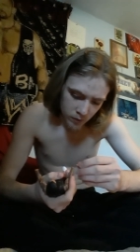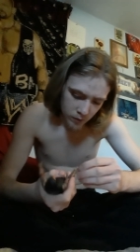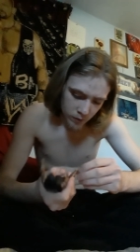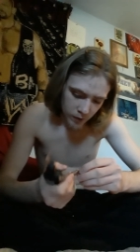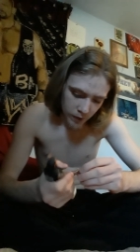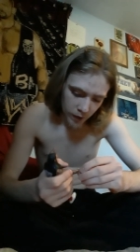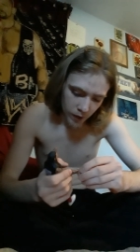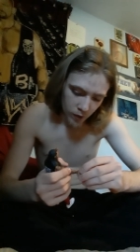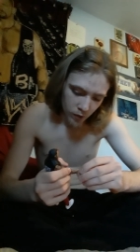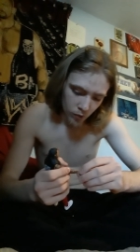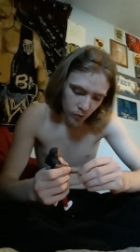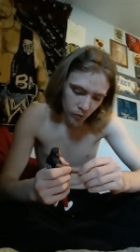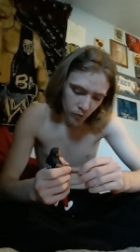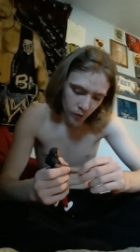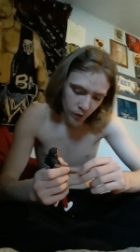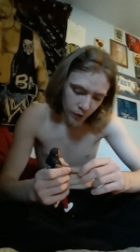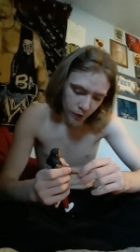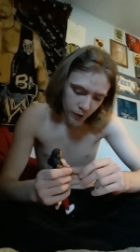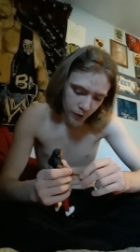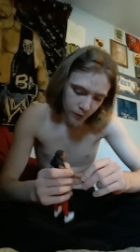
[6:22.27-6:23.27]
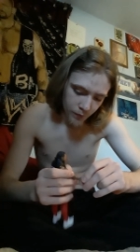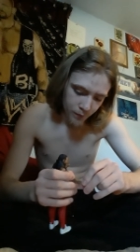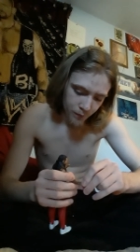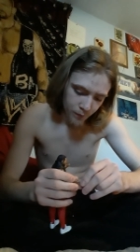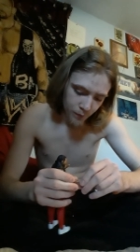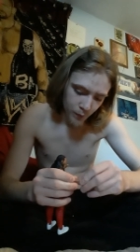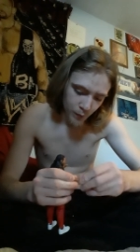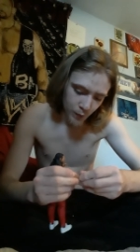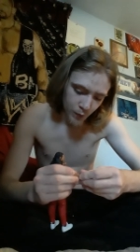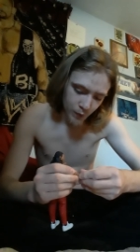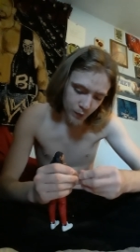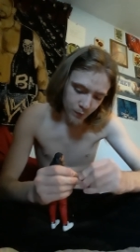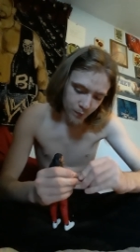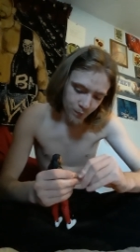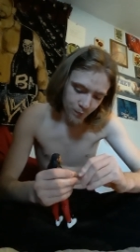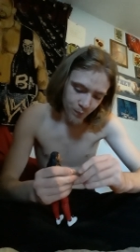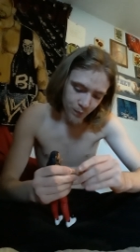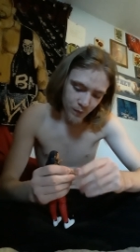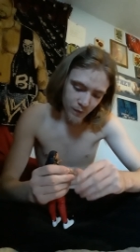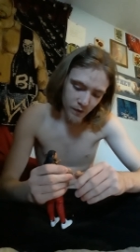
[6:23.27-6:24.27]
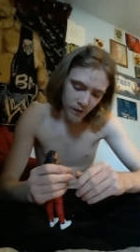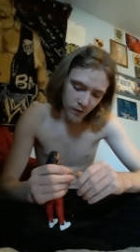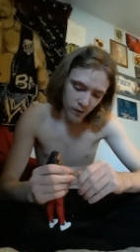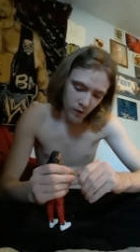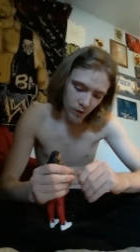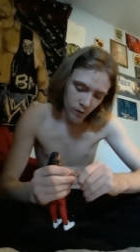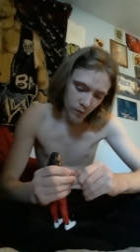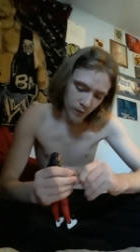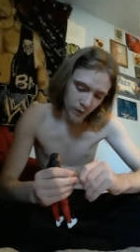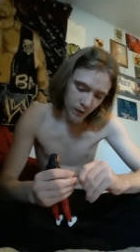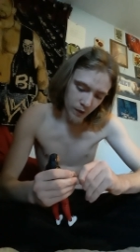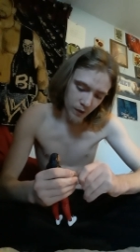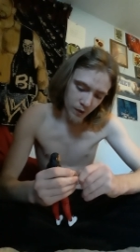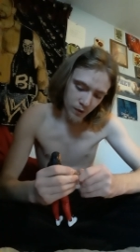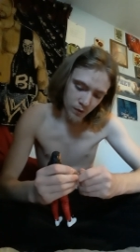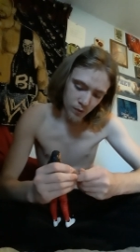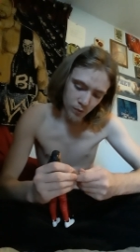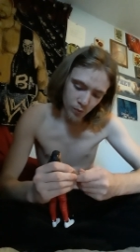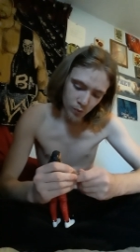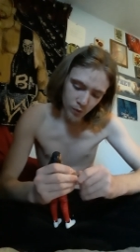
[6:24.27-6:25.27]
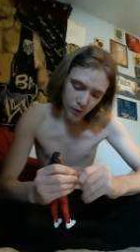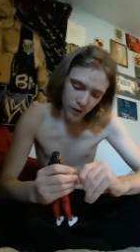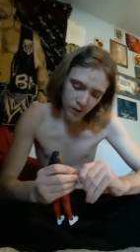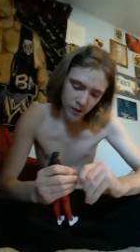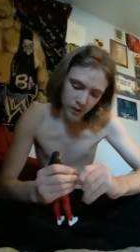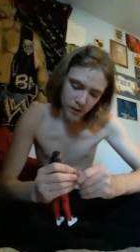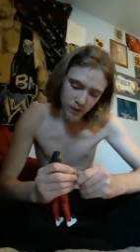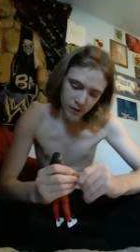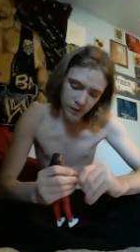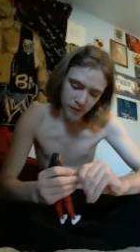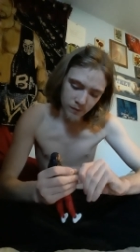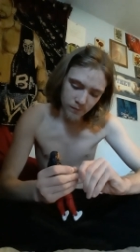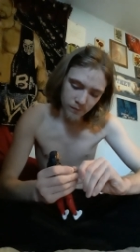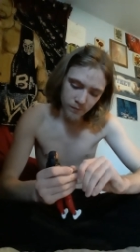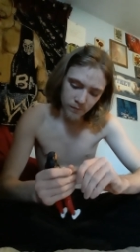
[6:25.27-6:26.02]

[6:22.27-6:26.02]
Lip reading: That I don't like, but no, it is what it is.